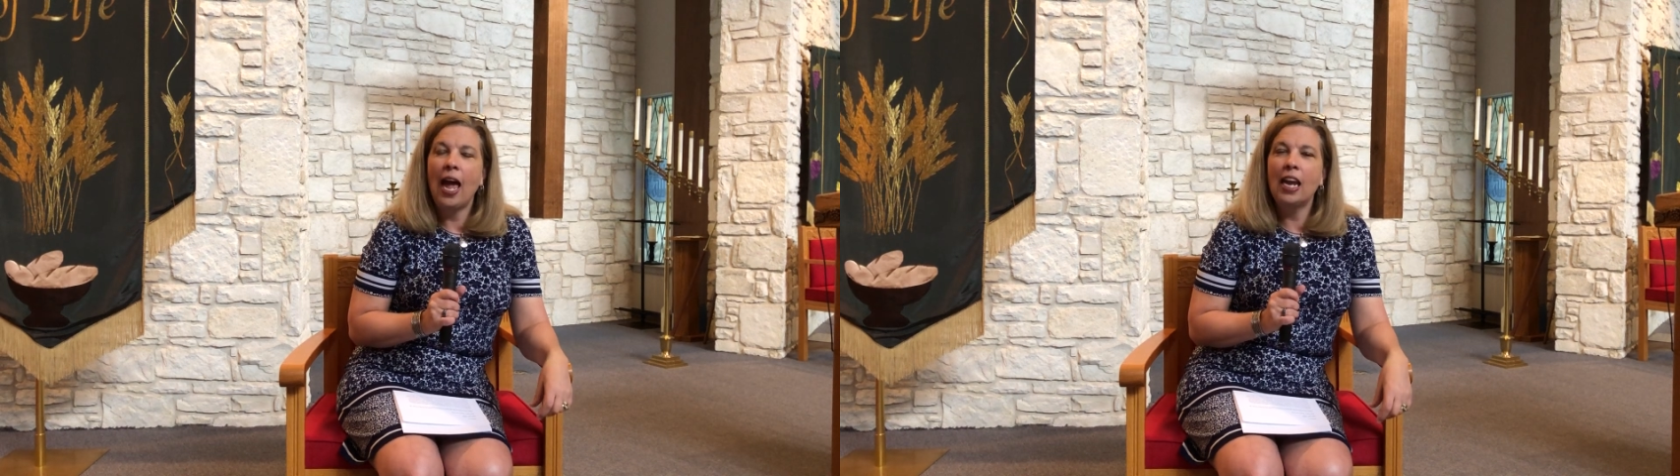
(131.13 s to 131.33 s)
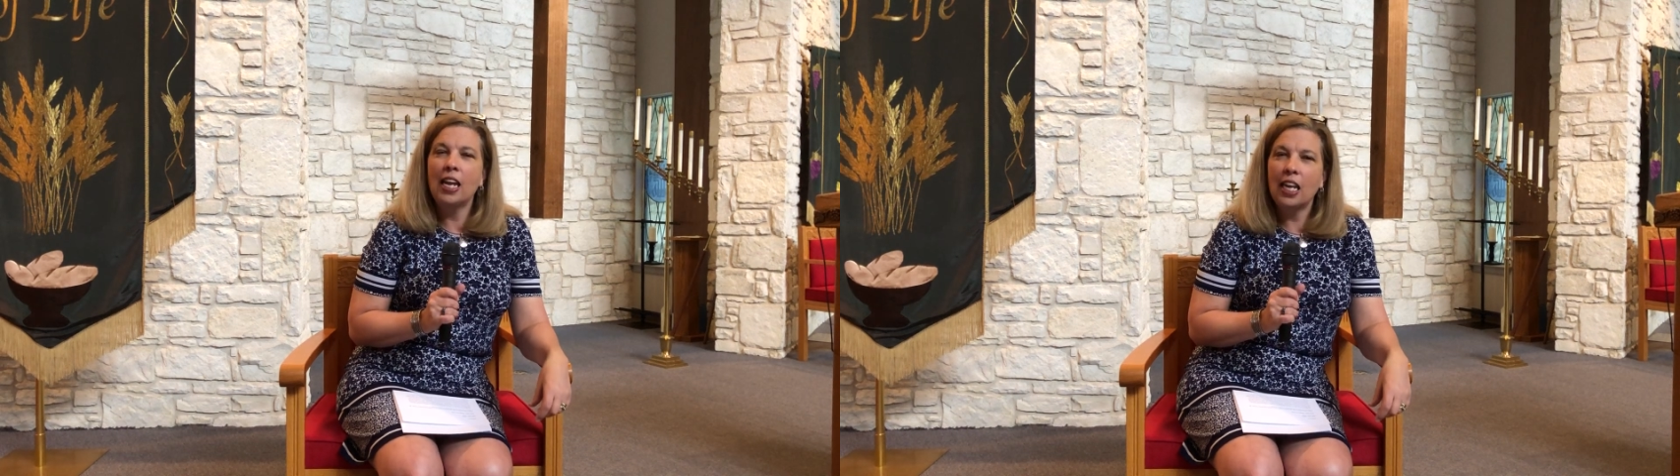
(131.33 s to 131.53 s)

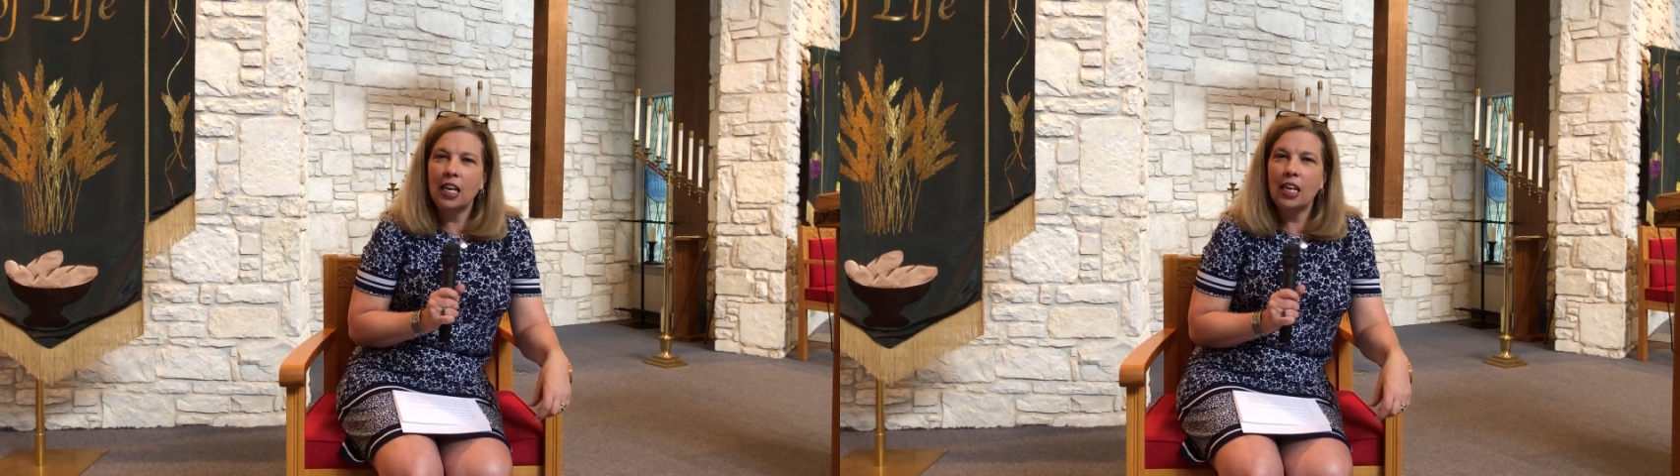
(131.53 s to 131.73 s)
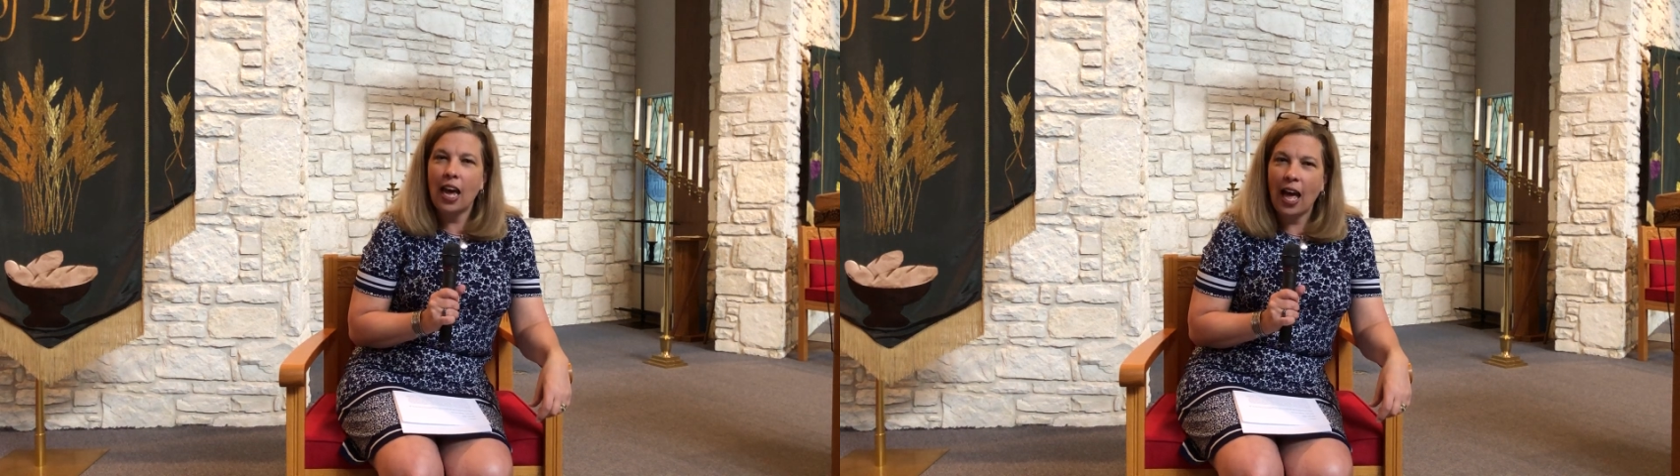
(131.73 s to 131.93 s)
And
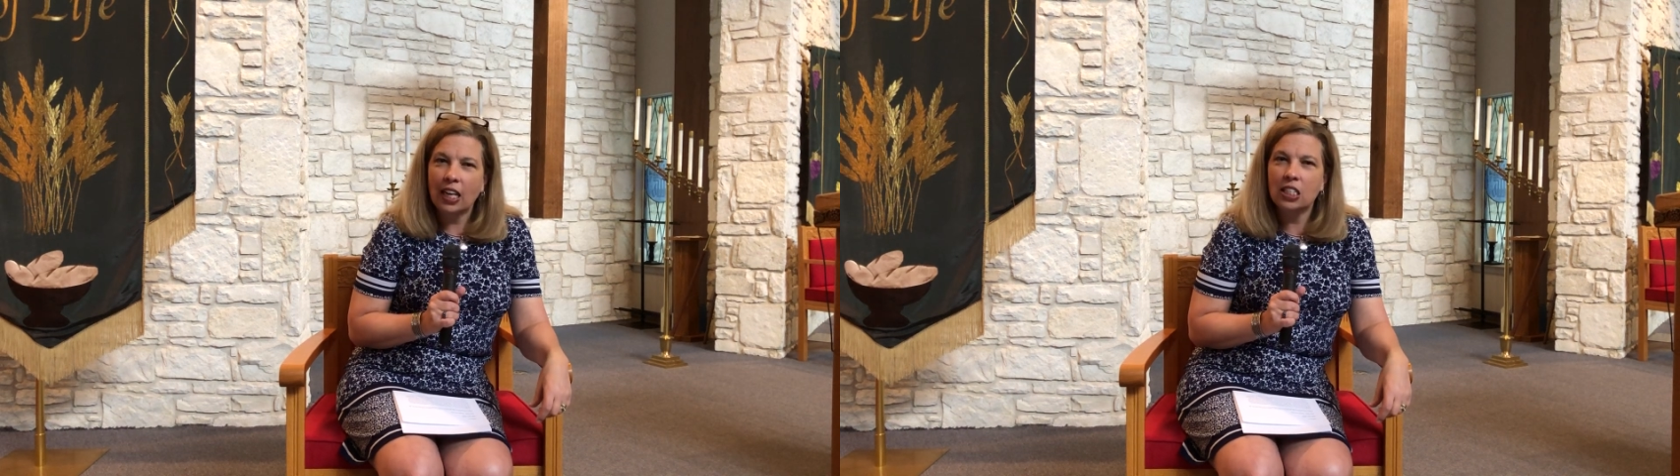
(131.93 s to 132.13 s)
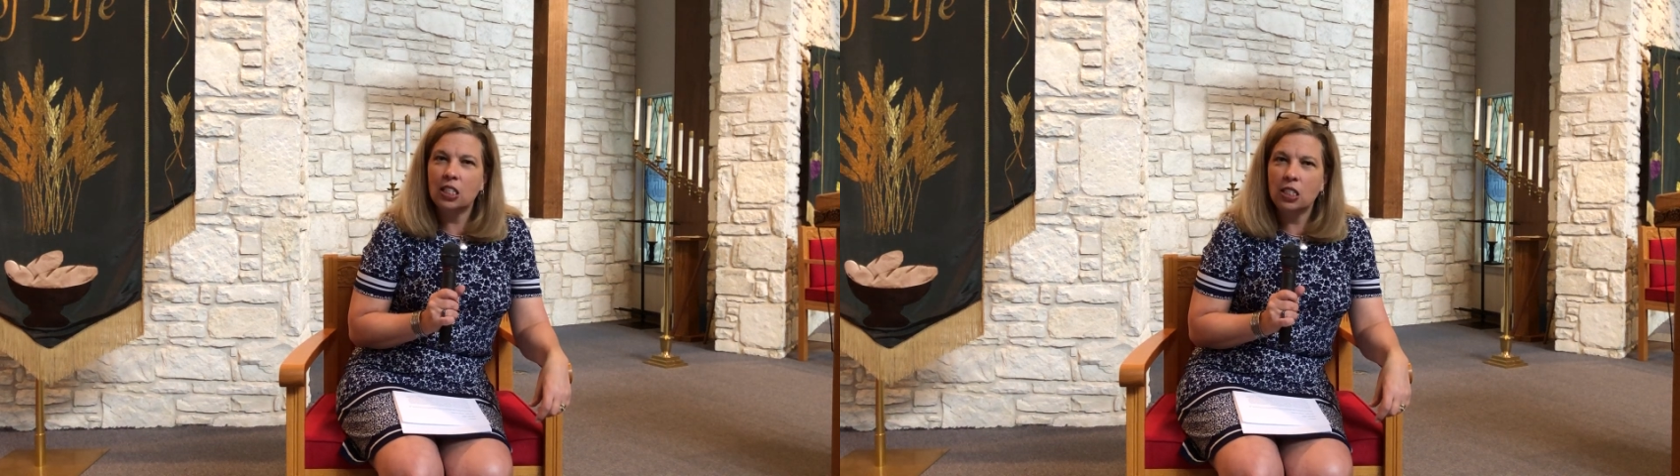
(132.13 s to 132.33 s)
in
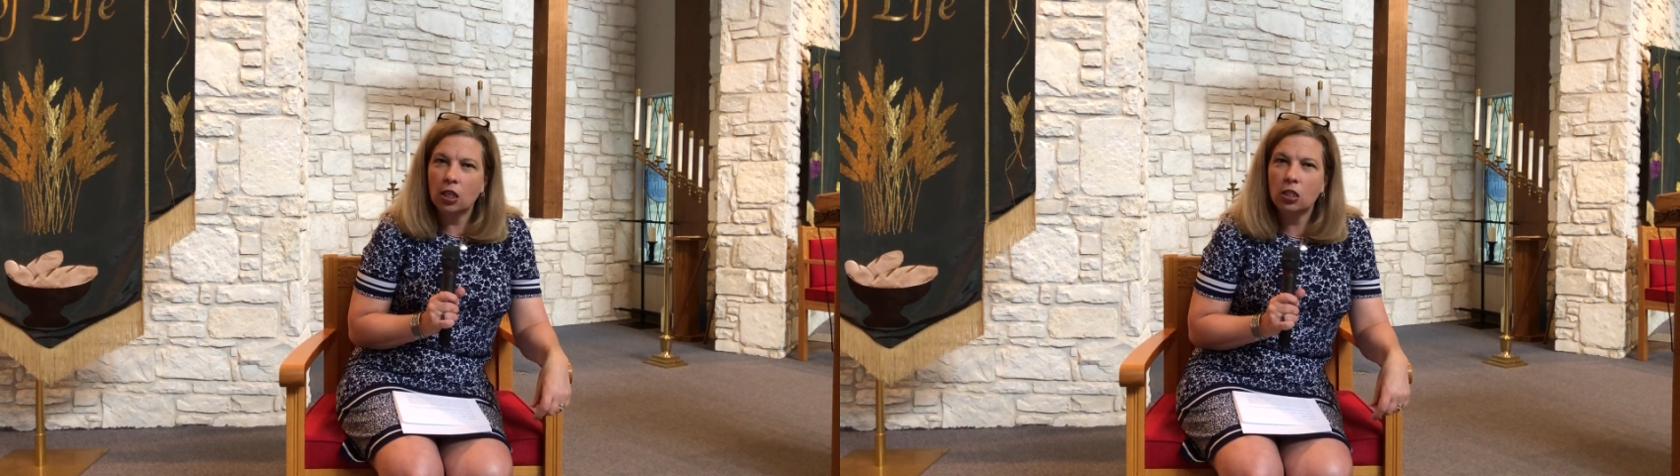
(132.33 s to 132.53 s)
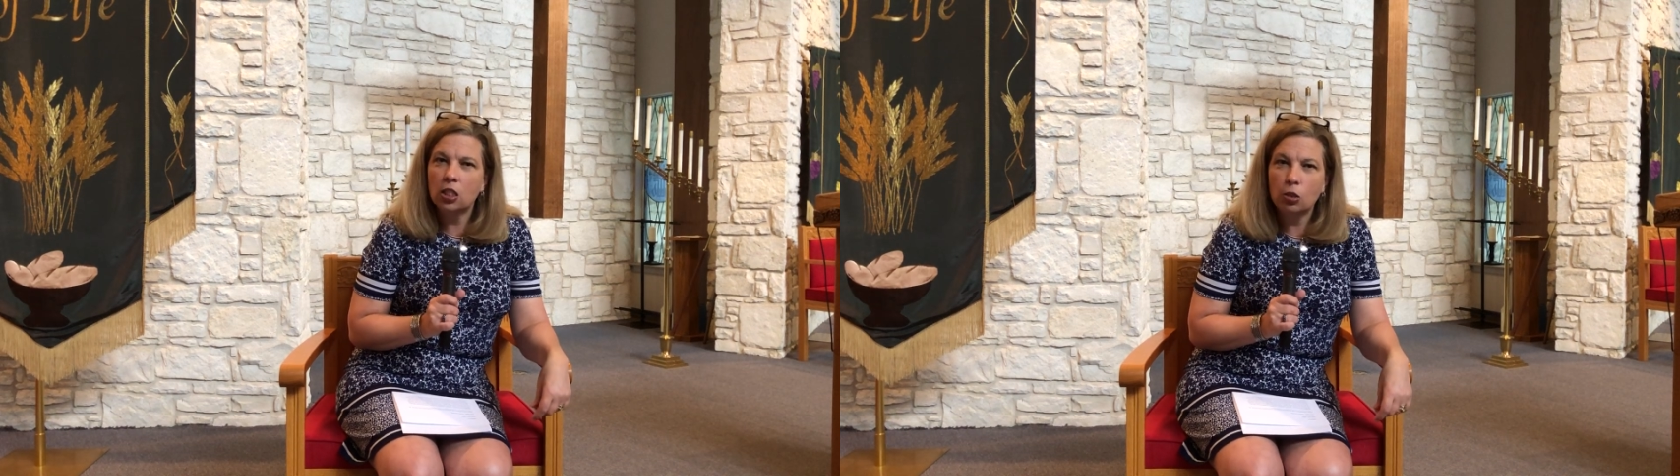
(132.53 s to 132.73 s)
Acts, it
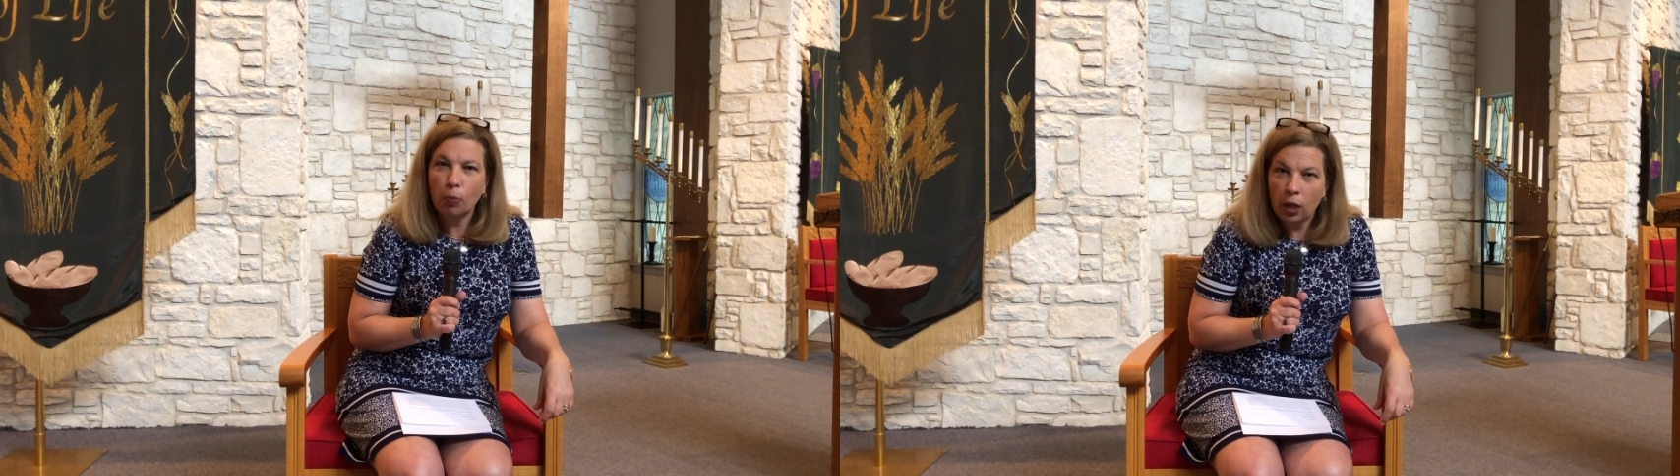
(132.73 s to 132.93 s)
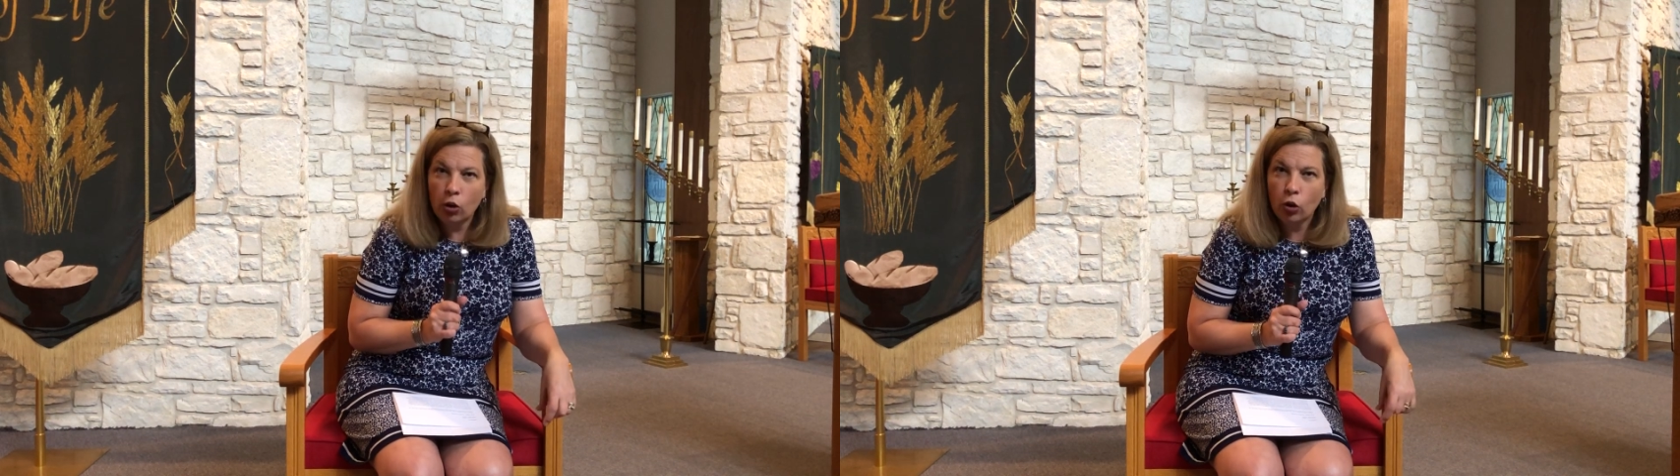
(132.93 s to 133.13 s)
tells us
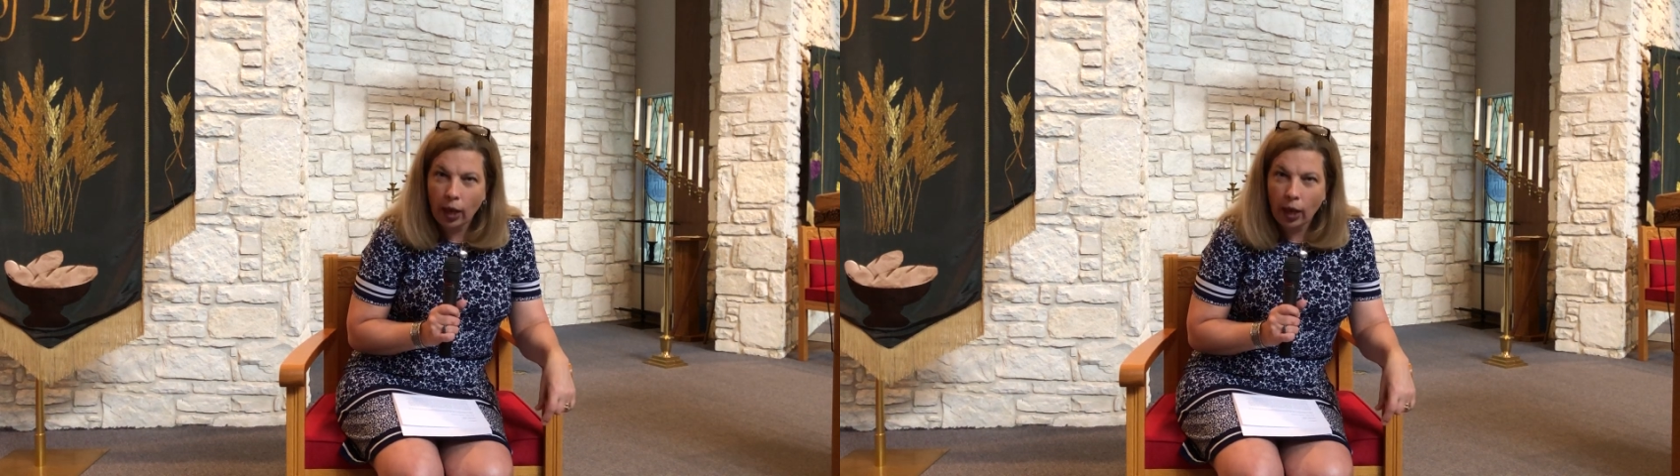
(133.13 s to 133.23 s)
Peter